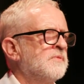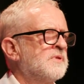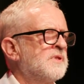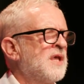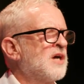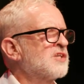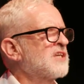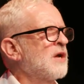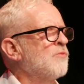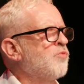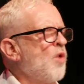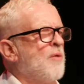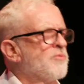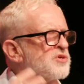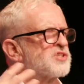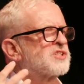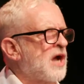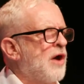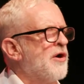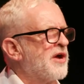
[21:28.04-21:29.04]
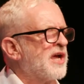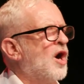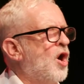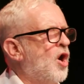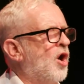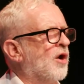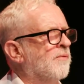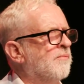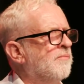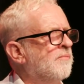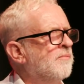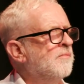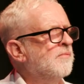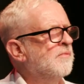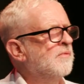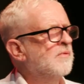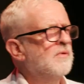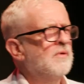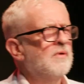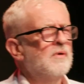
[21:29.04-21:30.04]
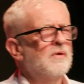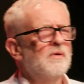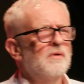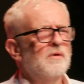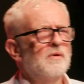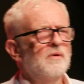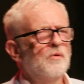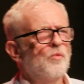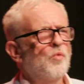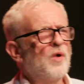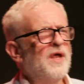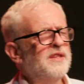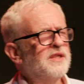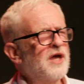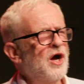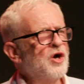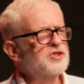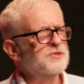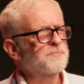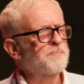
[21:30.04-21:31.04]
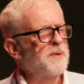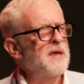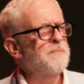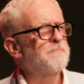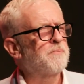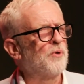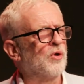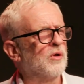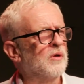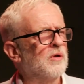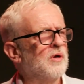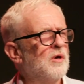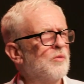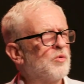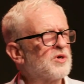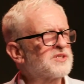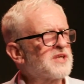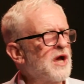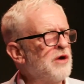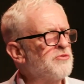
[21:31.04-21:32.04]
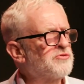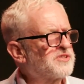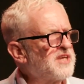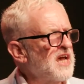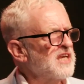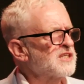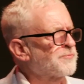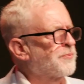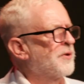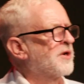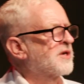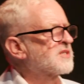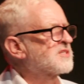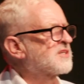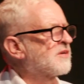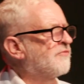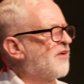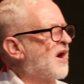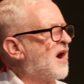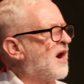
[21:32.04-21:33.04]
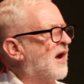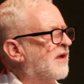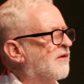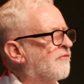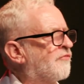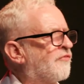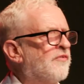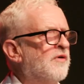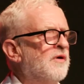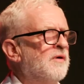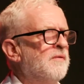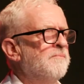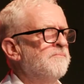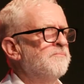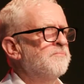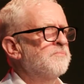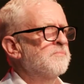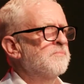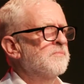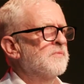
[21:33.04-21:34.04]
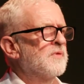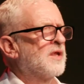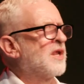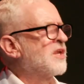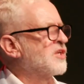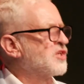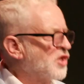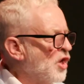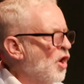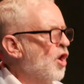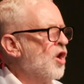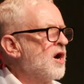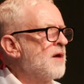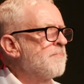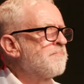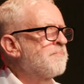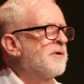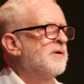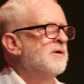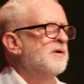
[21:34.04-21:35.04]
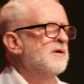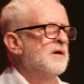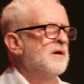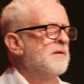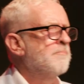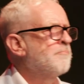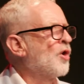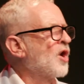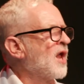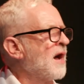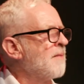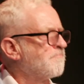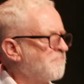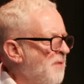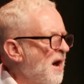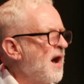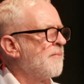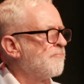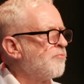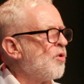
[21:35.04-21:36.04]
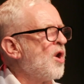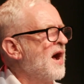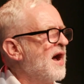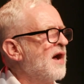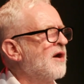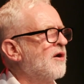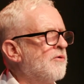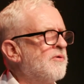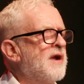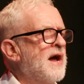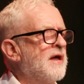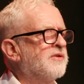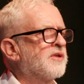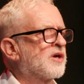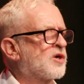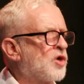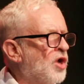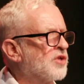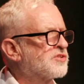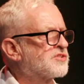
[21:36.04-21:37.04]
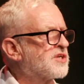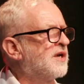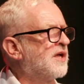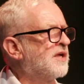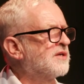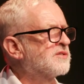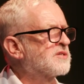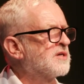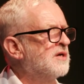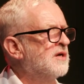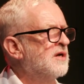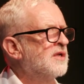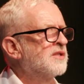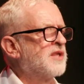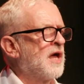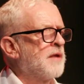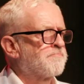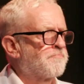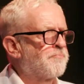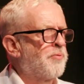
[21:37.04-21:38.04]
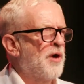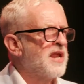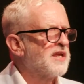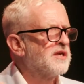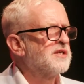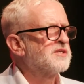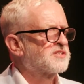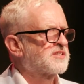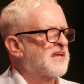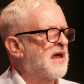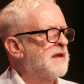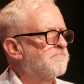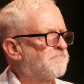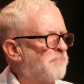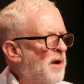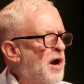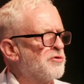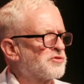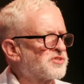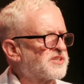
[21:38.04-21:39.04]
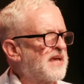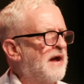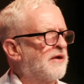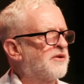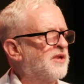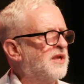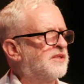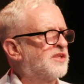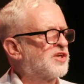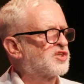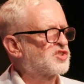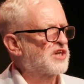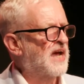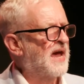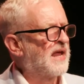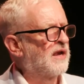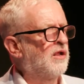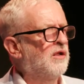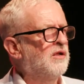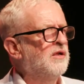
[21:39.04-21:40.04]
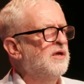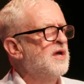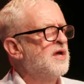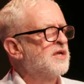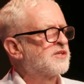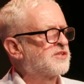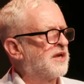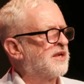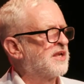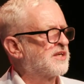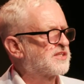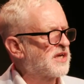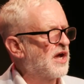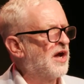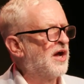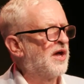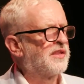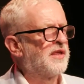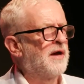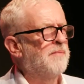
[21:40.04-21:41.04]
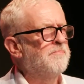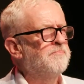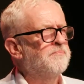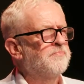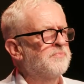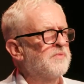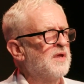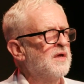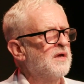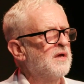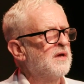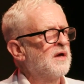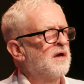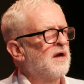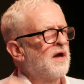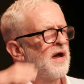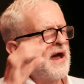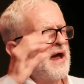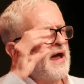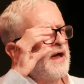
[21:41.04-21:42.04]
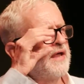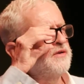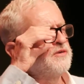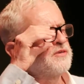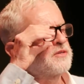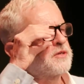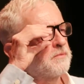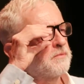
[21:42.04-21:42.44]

they'll say, What was going on when those people were so desperate to survive that Europe put up barbed wire around the continent, that Britain sent boats out into the channel to deter them, and